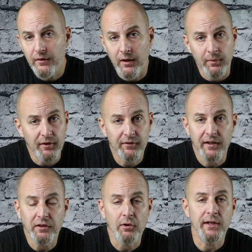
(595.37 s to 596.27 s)
I'm gonna say
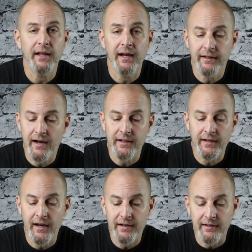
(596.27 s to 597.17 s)

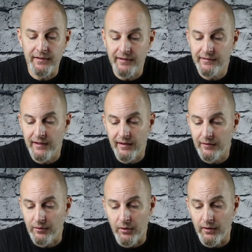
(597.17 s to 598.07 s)
$39.99, and these
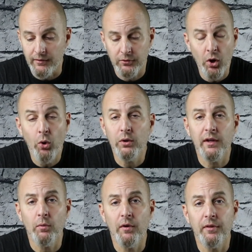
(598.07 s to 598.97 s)
things are
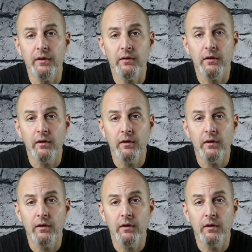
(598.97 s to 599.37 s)
totally worth it